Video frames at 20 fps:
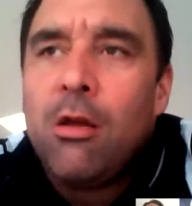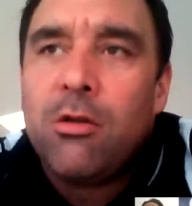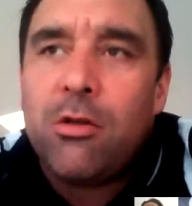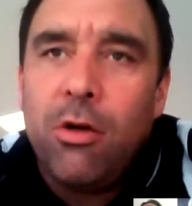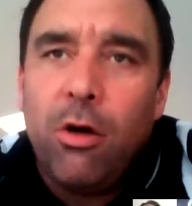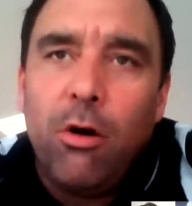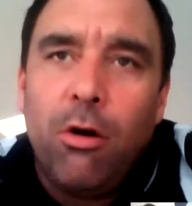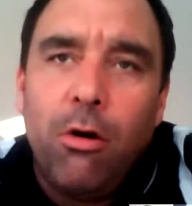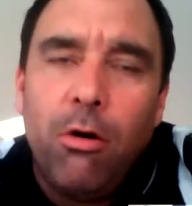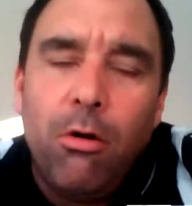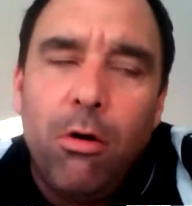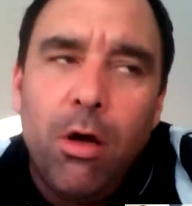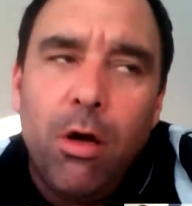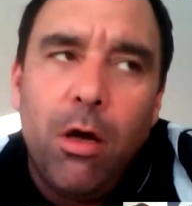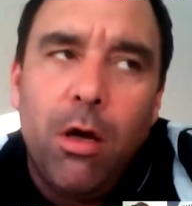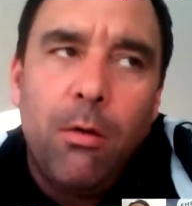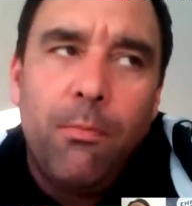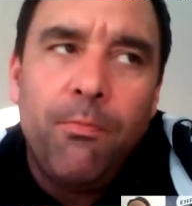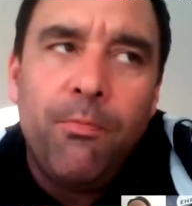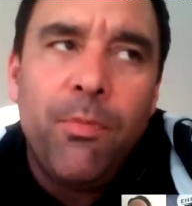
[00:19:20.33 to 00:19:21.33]
So
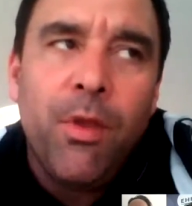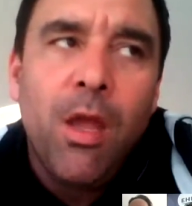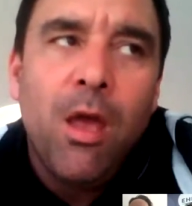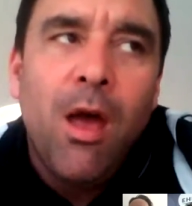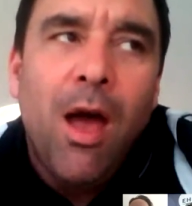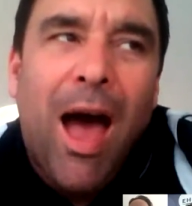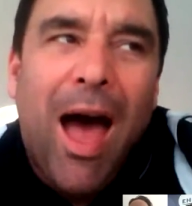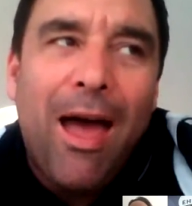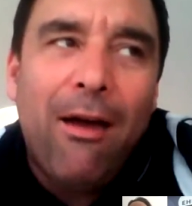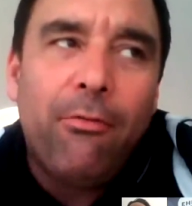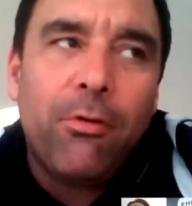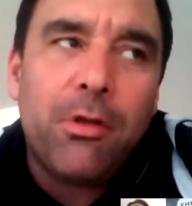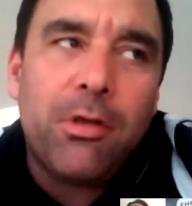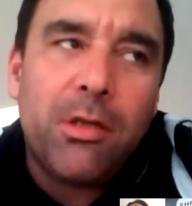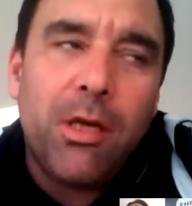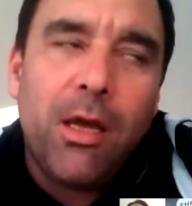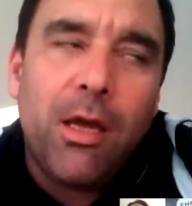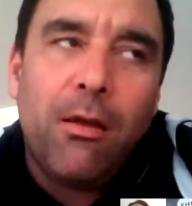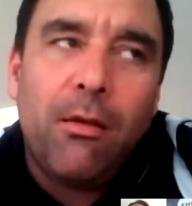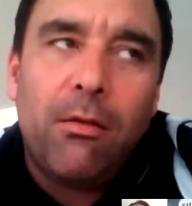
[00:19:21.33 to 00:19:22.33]
I would
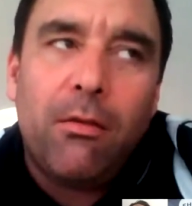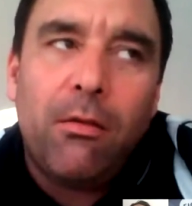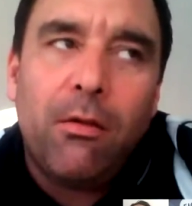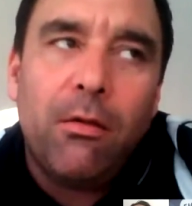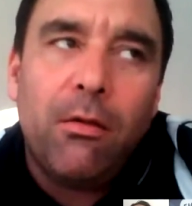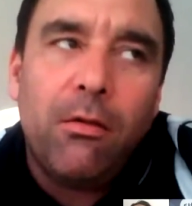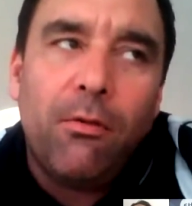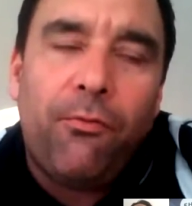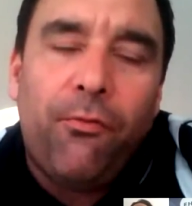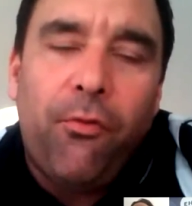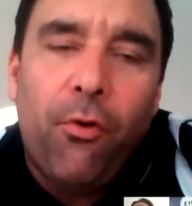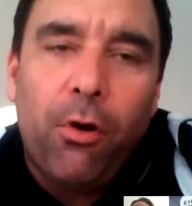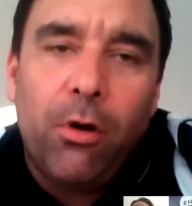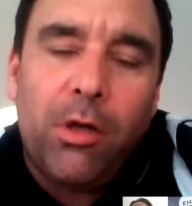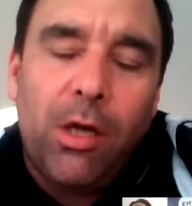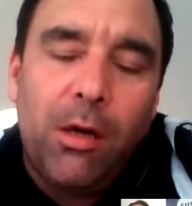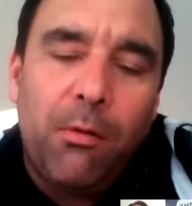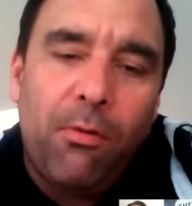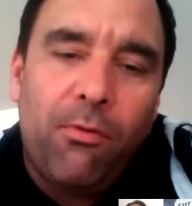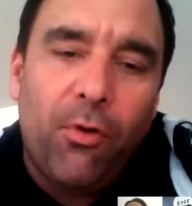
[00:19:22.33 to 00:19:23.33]
say the 4
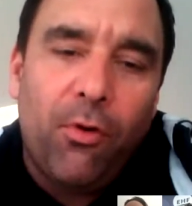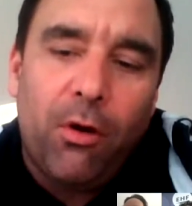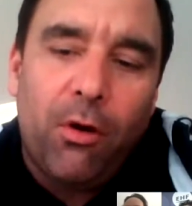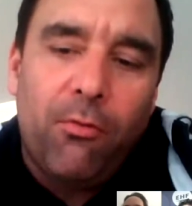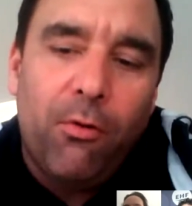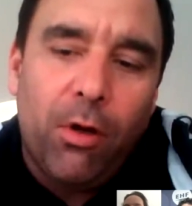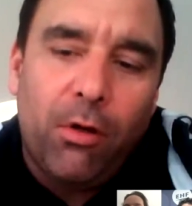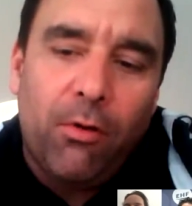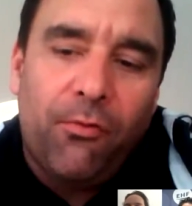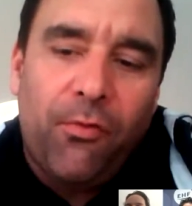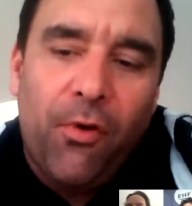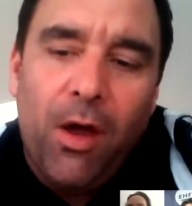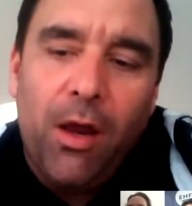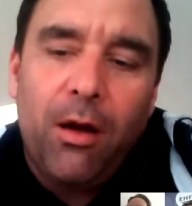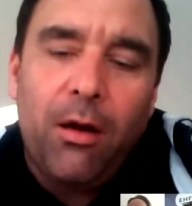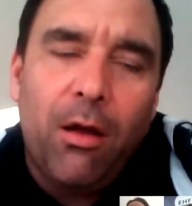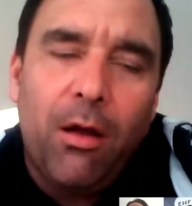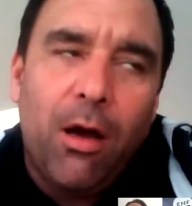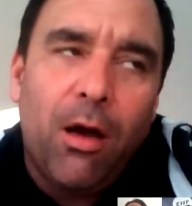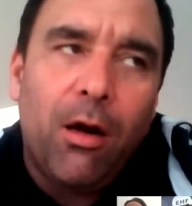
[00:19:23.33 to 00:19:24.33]
teams for the
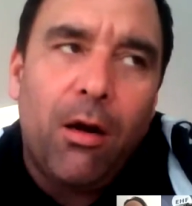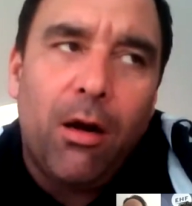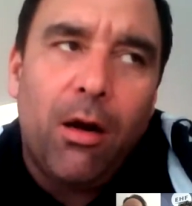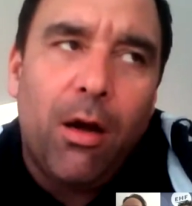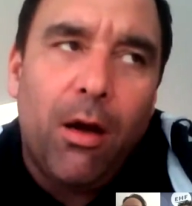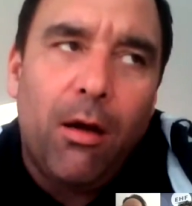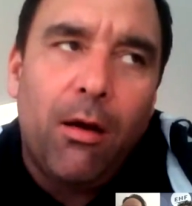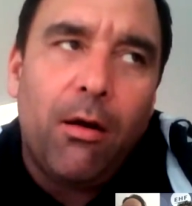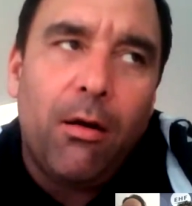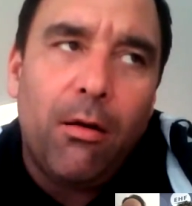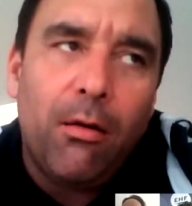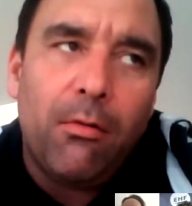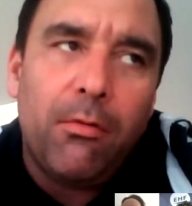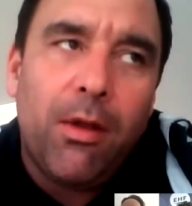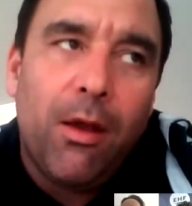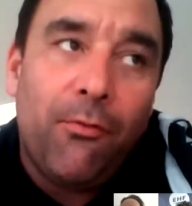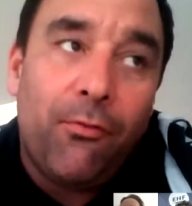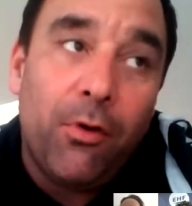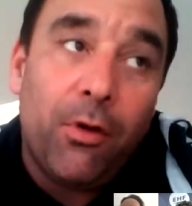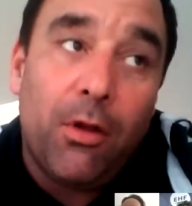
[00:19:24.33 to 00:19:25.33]
quarterfinal are
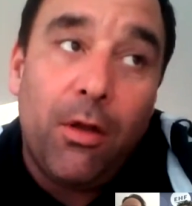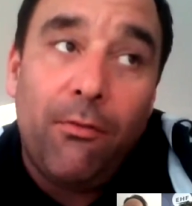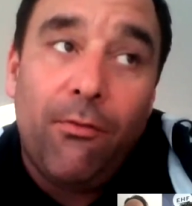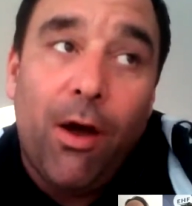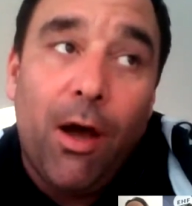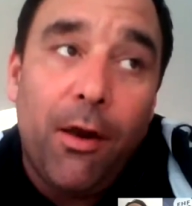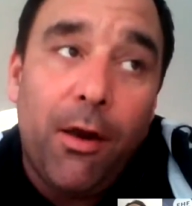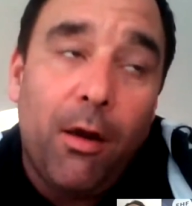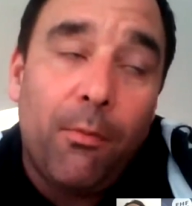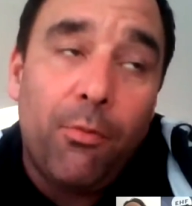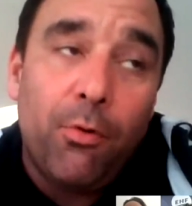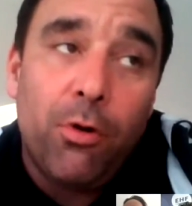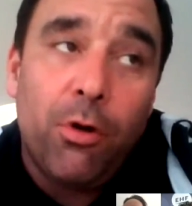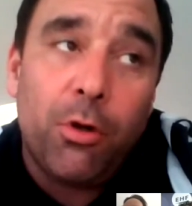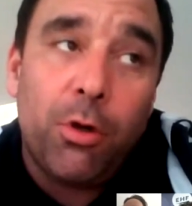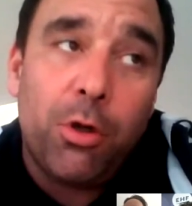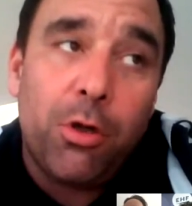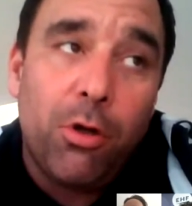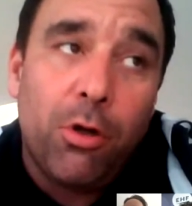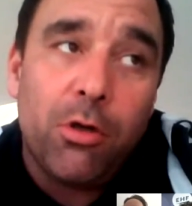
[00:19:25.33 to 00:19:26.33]
definitely Vardar,
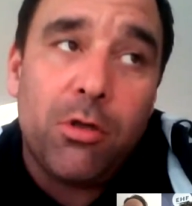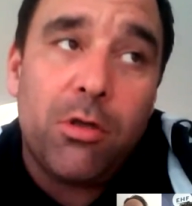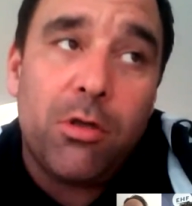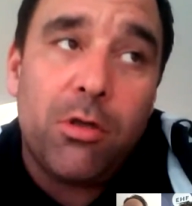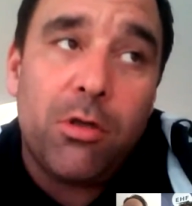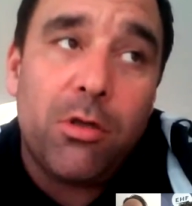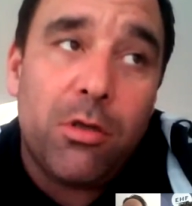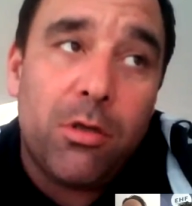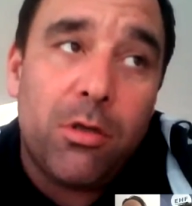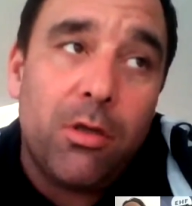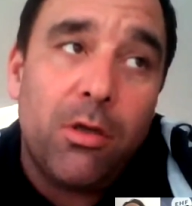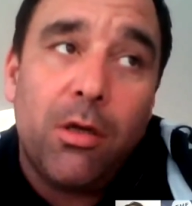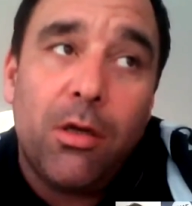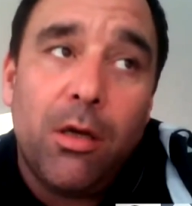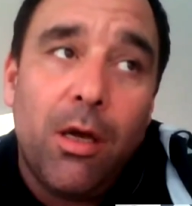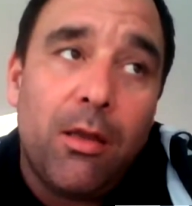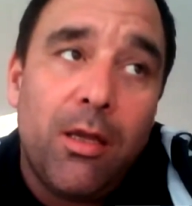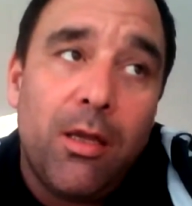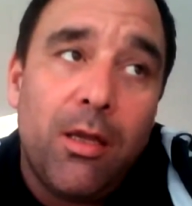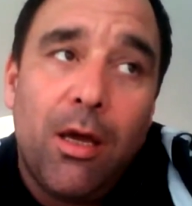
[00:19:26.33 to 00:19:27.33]
Budućnost,
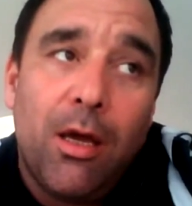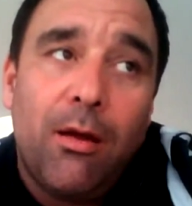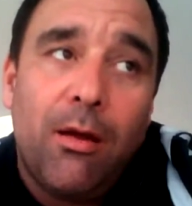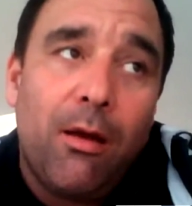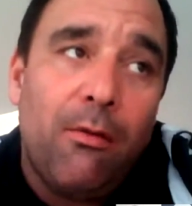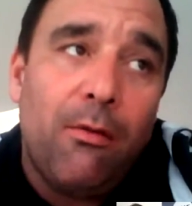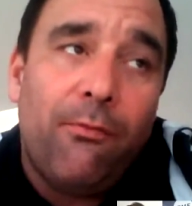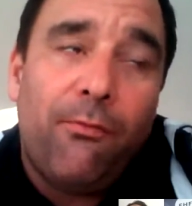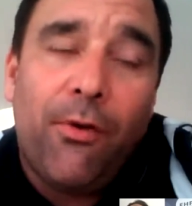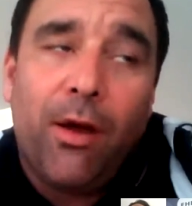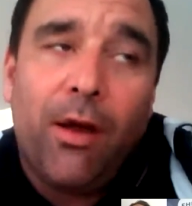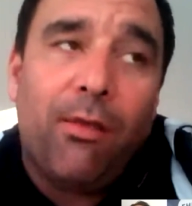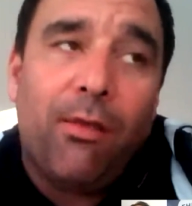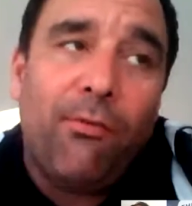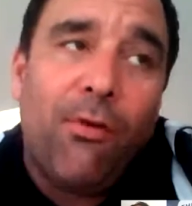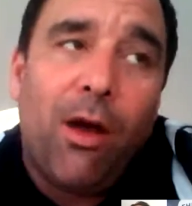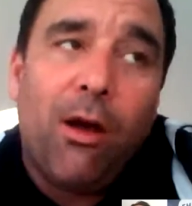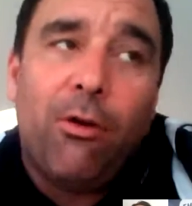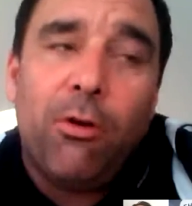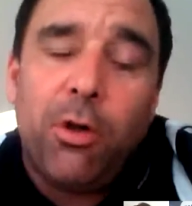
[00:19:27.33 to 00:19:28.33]
and then
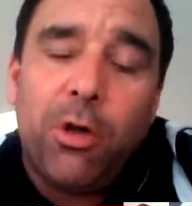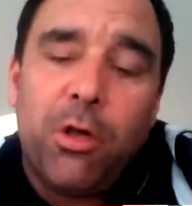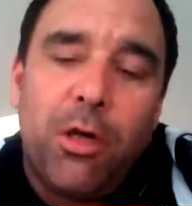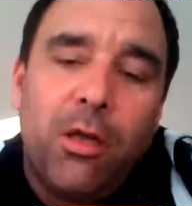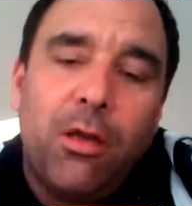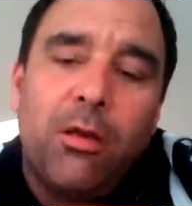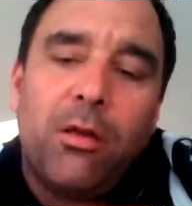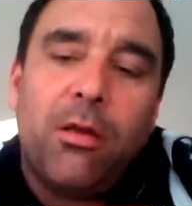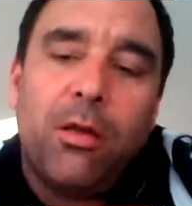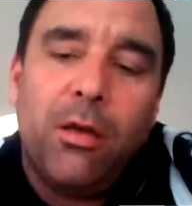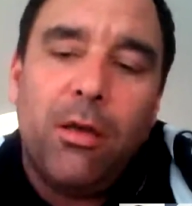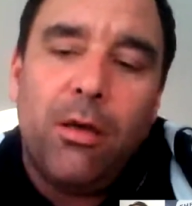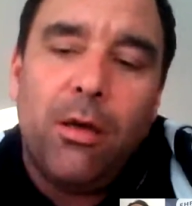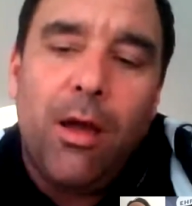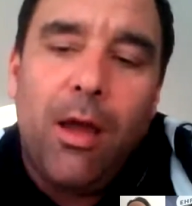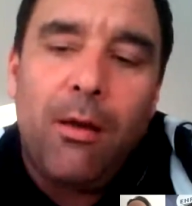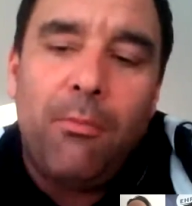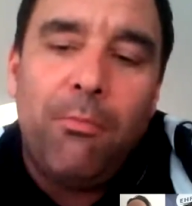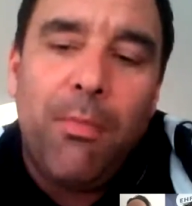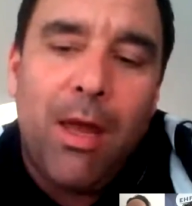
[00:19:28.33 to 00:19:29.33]
Ferencváros
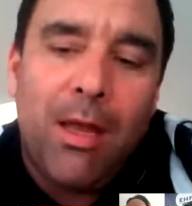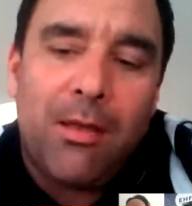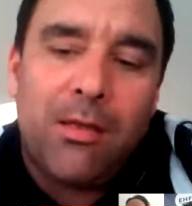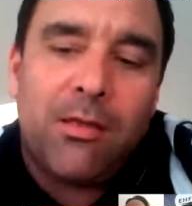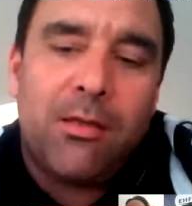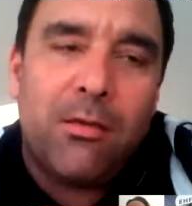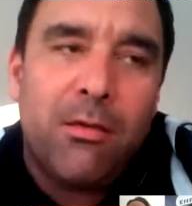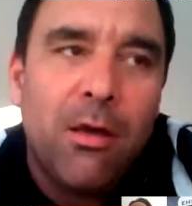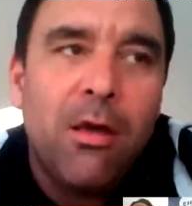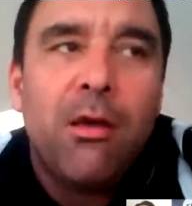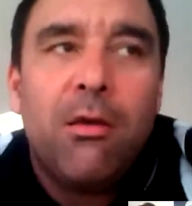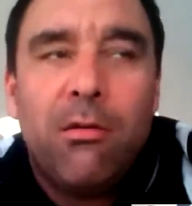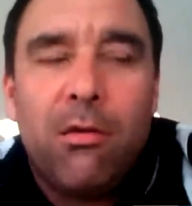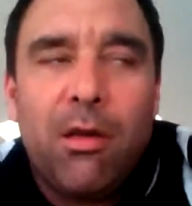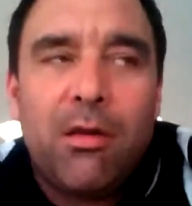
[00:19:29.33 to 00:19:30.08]
and Metz.